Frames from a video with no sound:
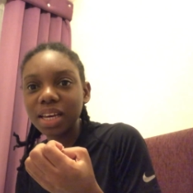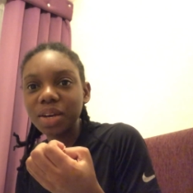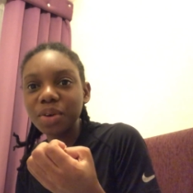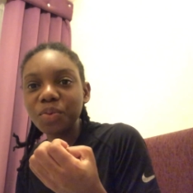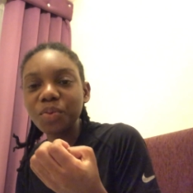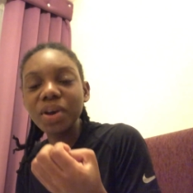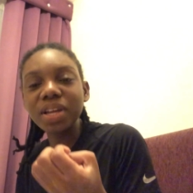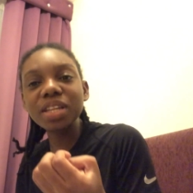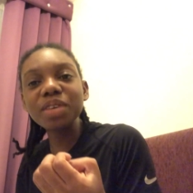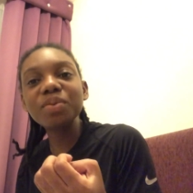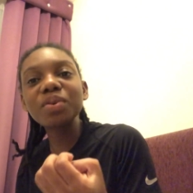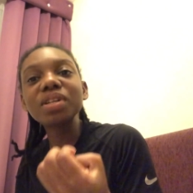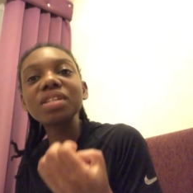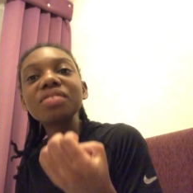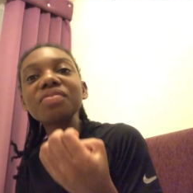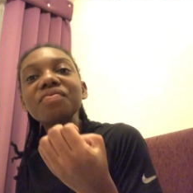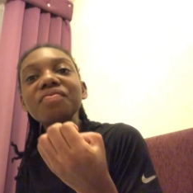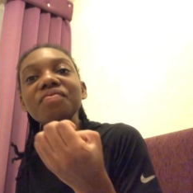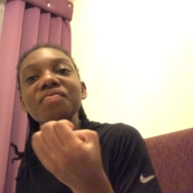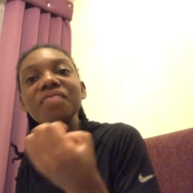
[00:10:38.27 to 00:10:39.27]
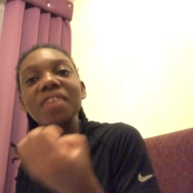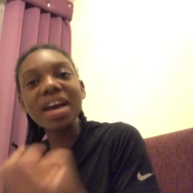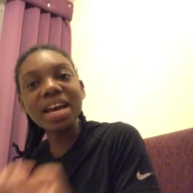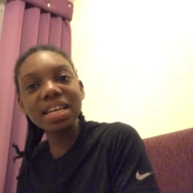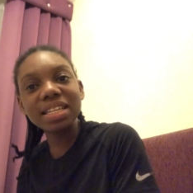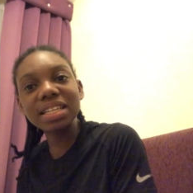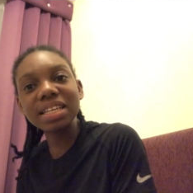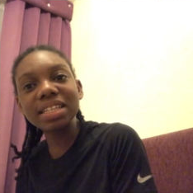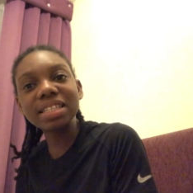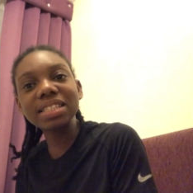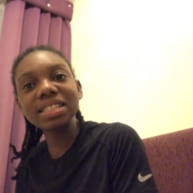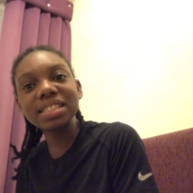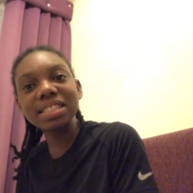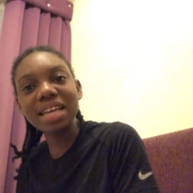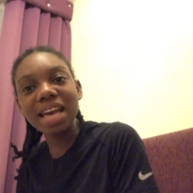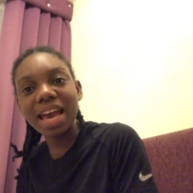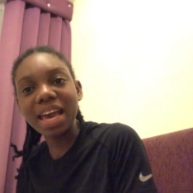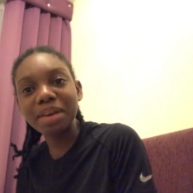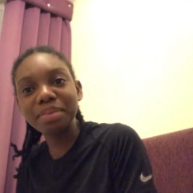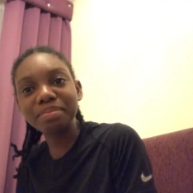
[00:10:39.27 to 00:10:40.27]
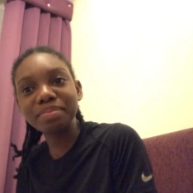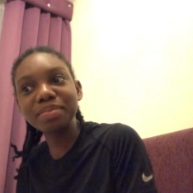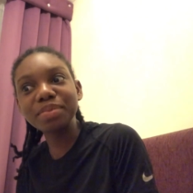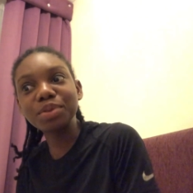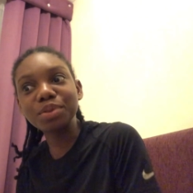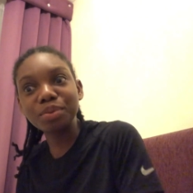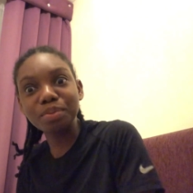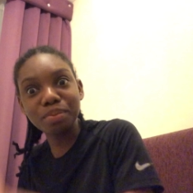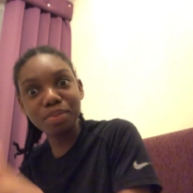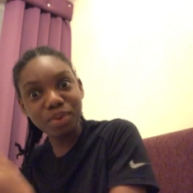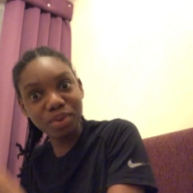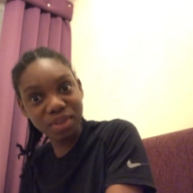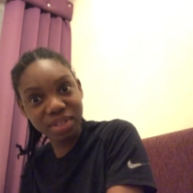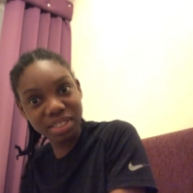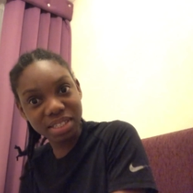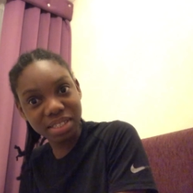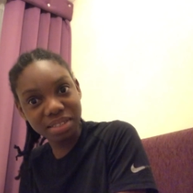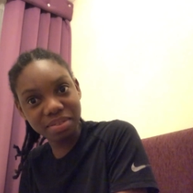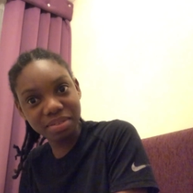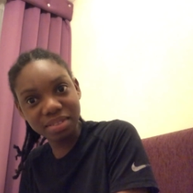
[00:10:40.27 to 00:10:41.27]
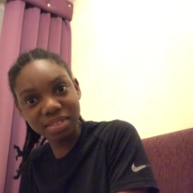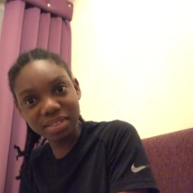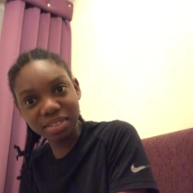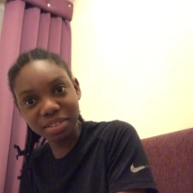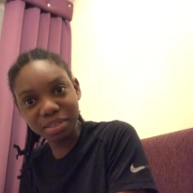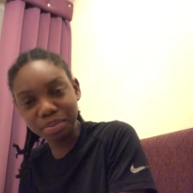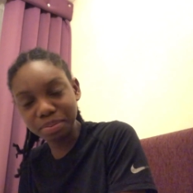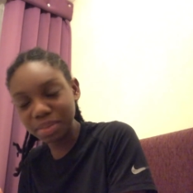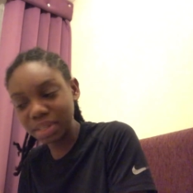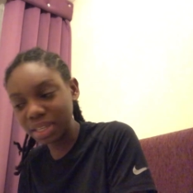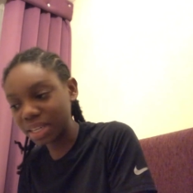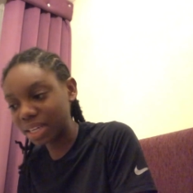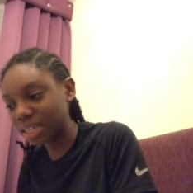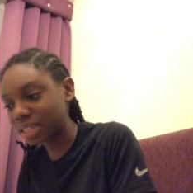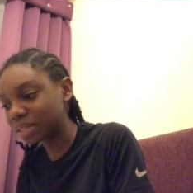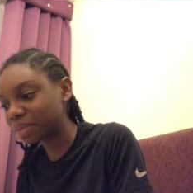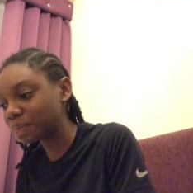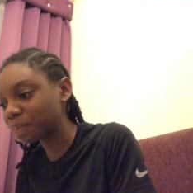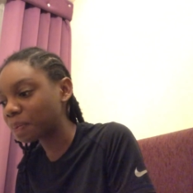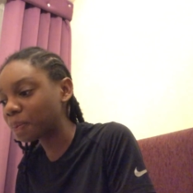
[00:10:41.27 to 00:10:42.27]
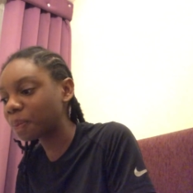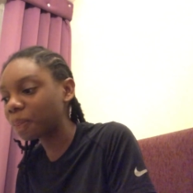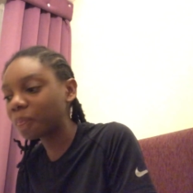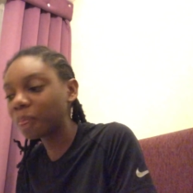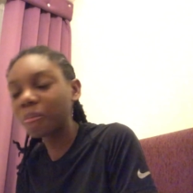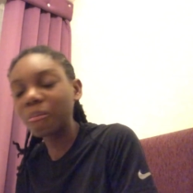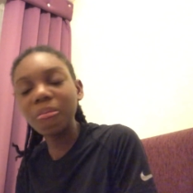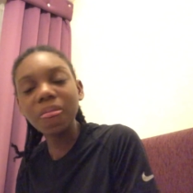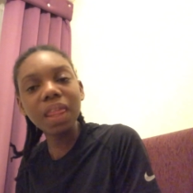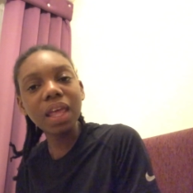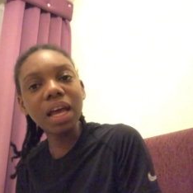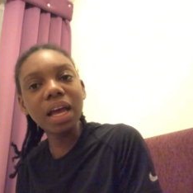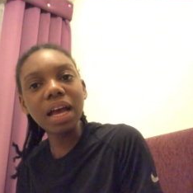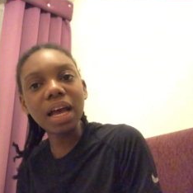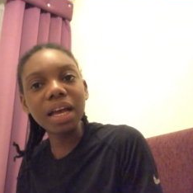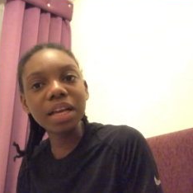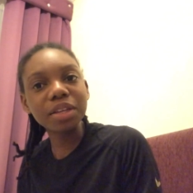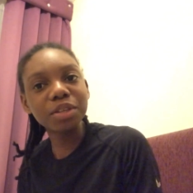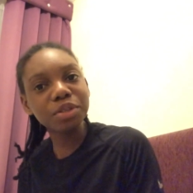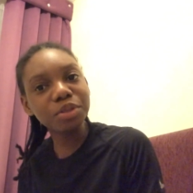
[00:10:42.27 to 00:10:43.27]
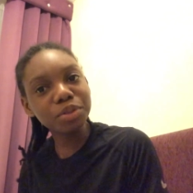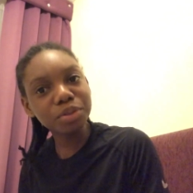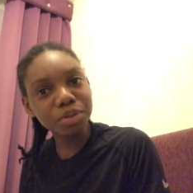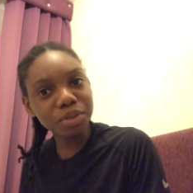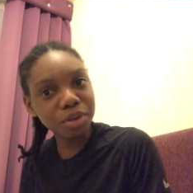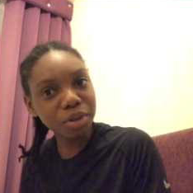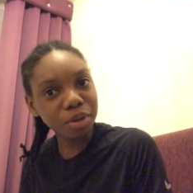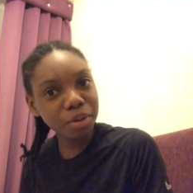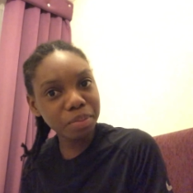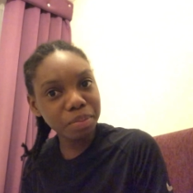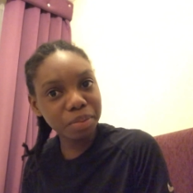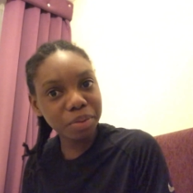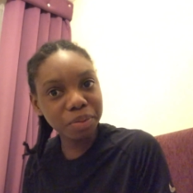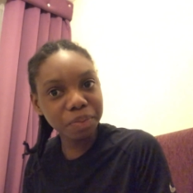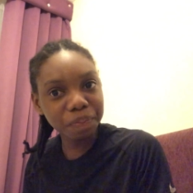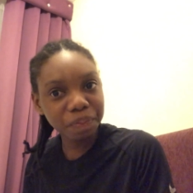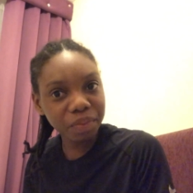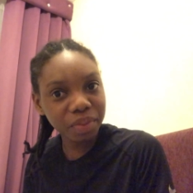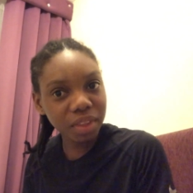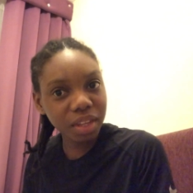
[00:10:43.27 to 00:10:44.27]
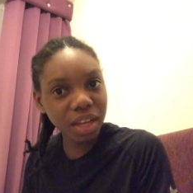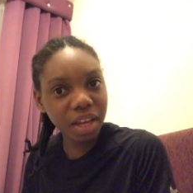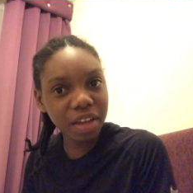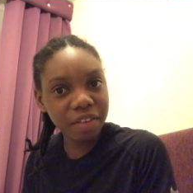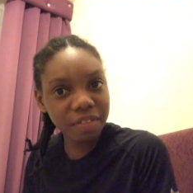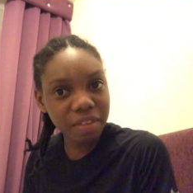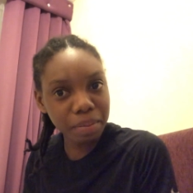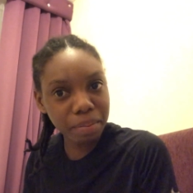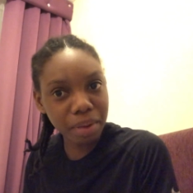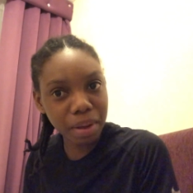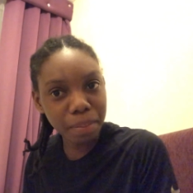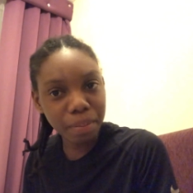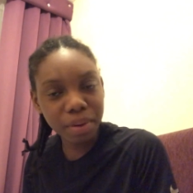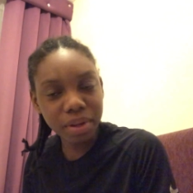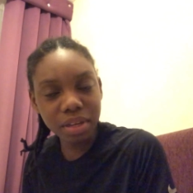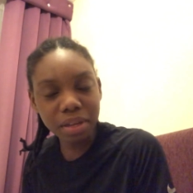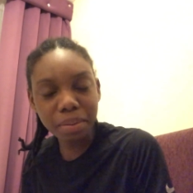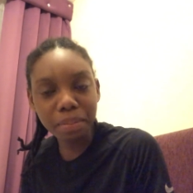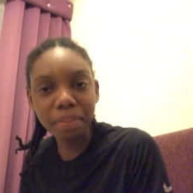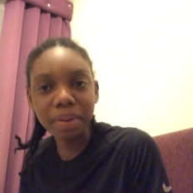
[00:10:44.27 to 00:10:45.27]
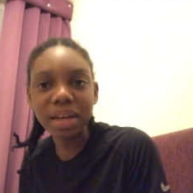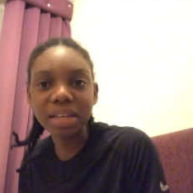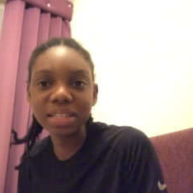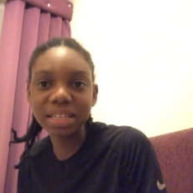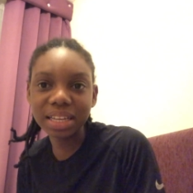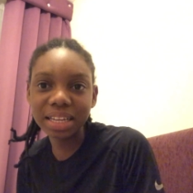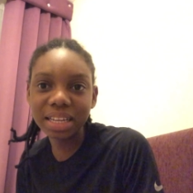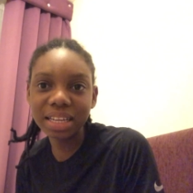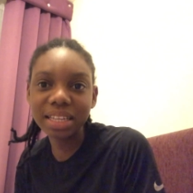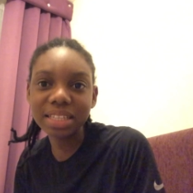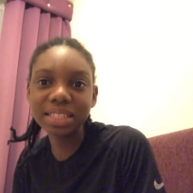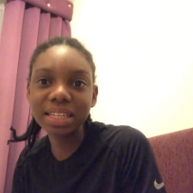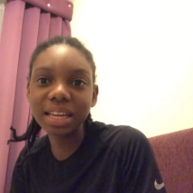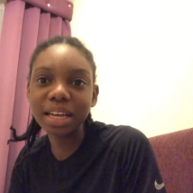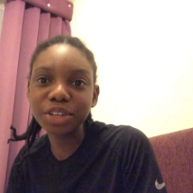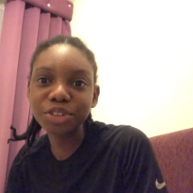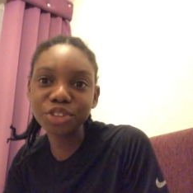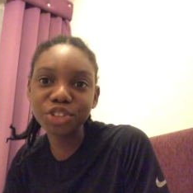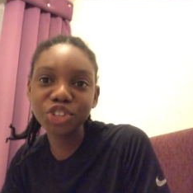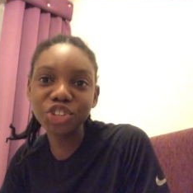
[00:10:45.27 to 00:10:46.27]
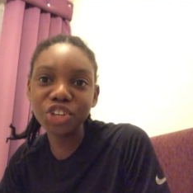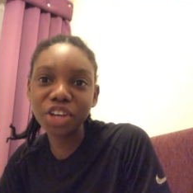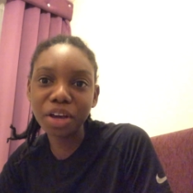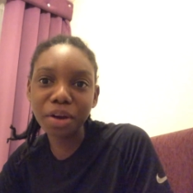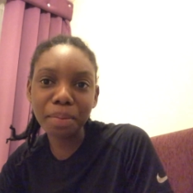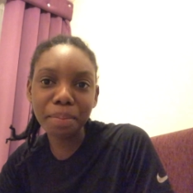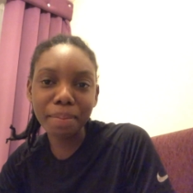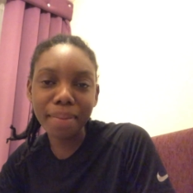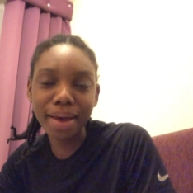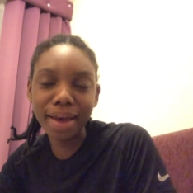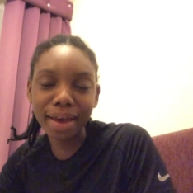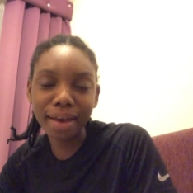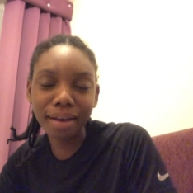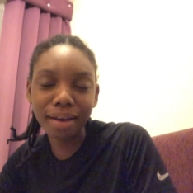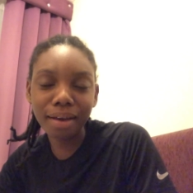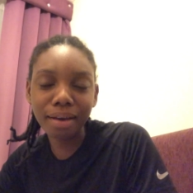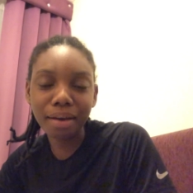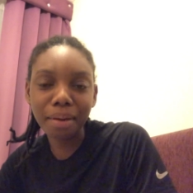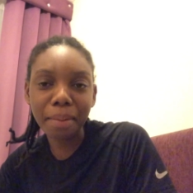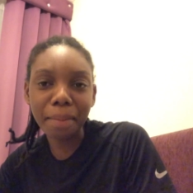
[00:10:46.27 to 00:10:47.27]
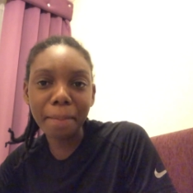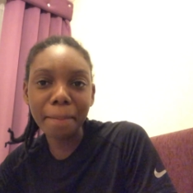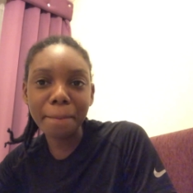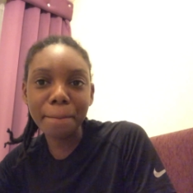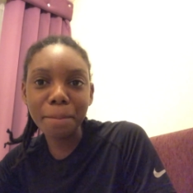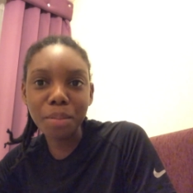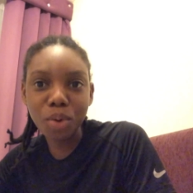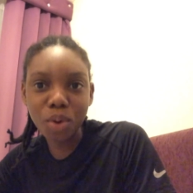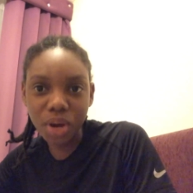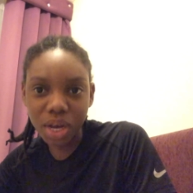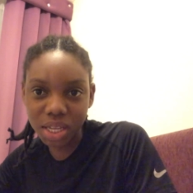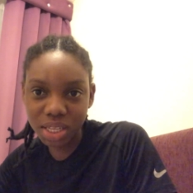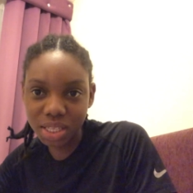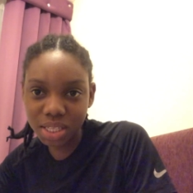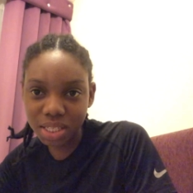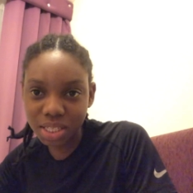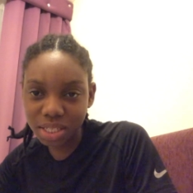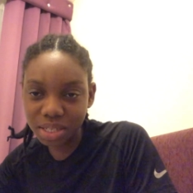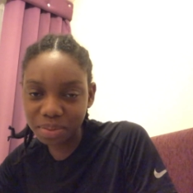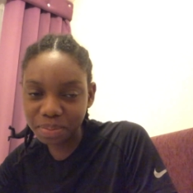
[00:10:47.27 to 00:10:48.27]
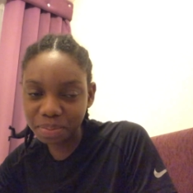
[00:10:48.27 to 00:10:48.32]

when it was finally time to board the plane, I stood up, gave them my boarding pass, and then they said I should check my box